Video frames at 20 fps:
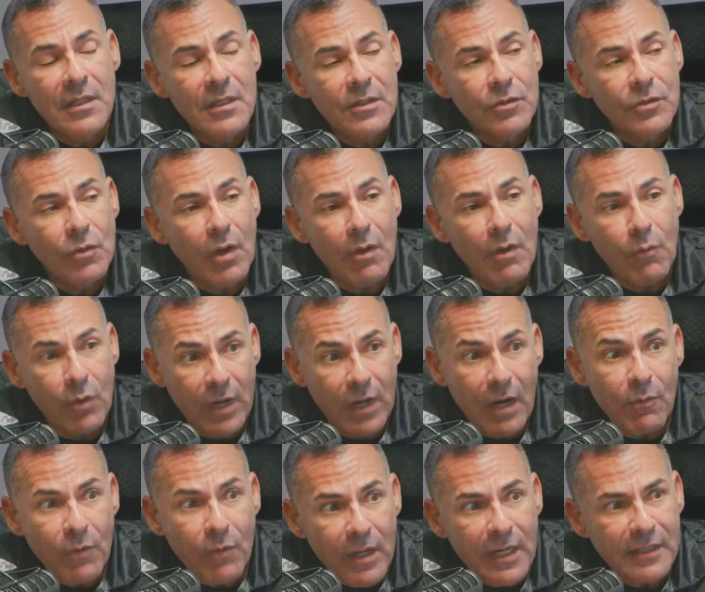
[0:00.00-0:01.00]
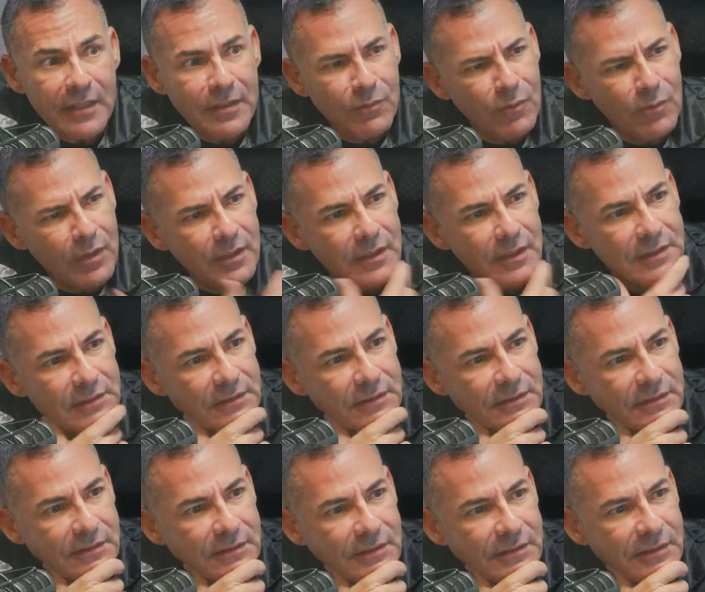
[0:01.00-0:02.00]
So when I read, I said, "What? This
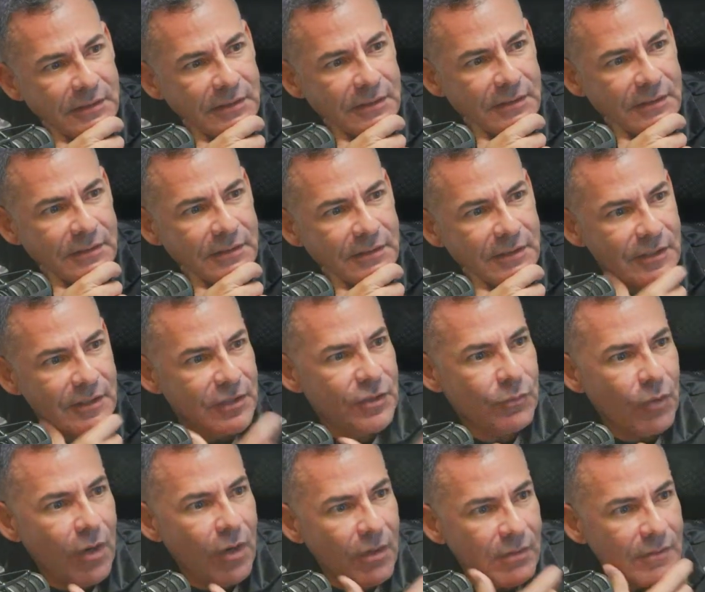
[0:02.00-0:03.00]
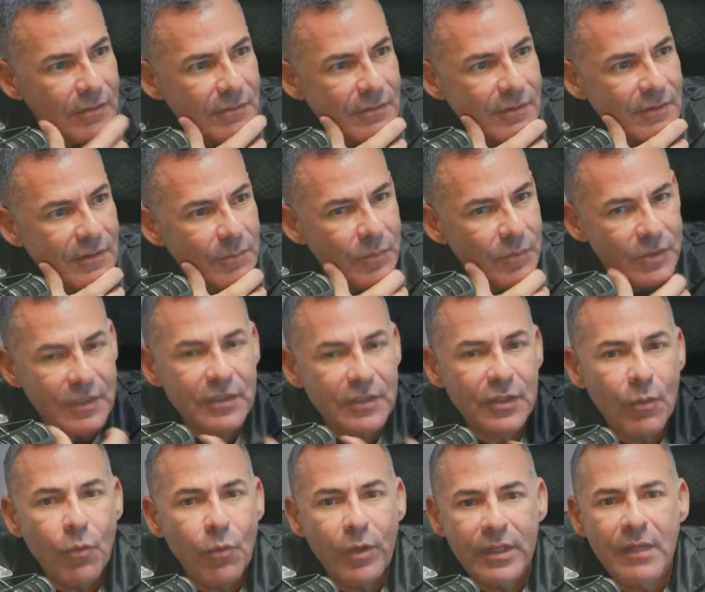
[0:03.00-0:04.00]
is wrong. This is
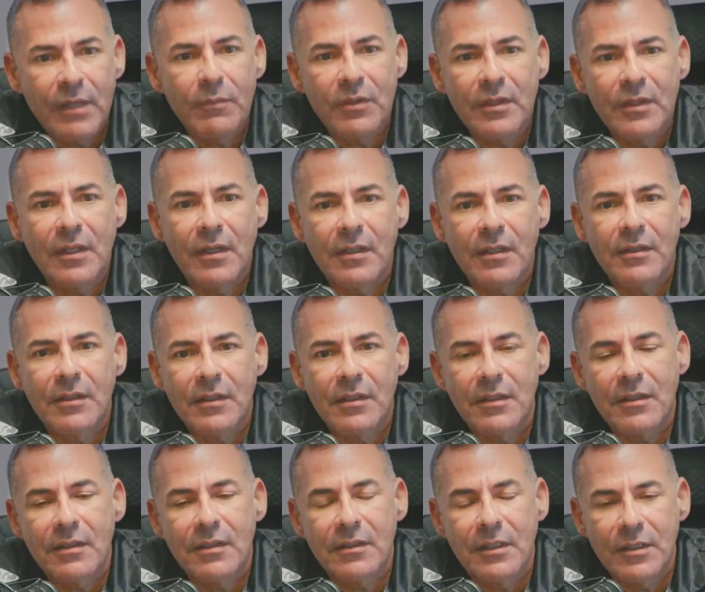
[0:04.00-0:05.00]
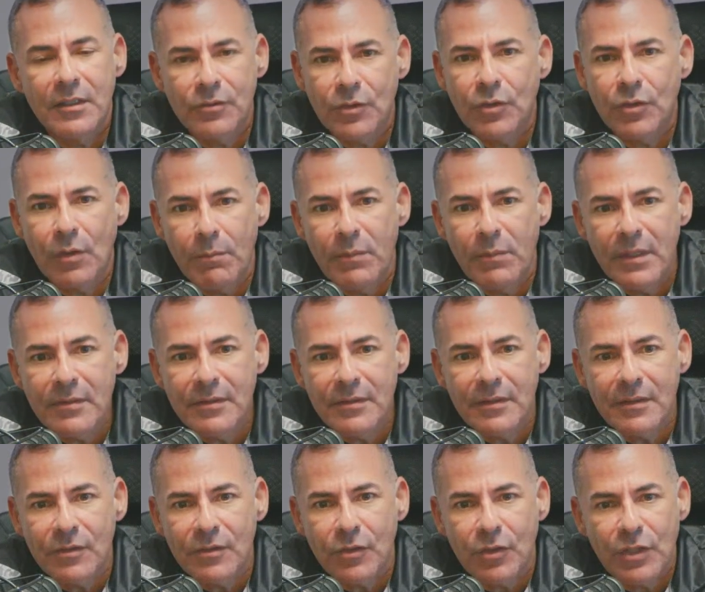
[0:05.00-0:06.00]
the way that the district of
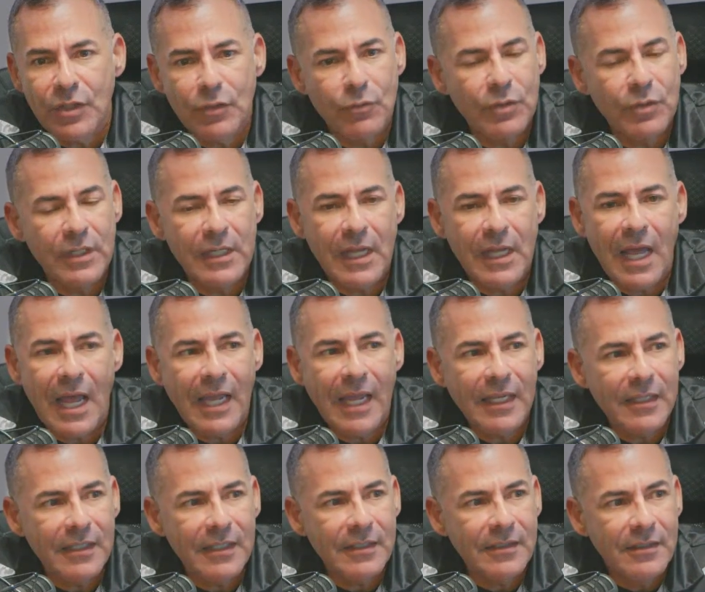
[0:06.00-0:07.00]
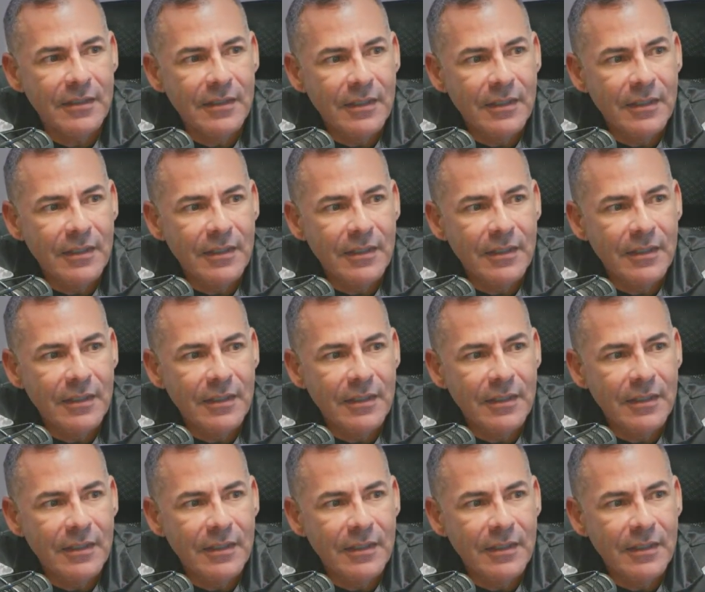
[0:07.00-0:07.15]
business. You know, they do it in hiding,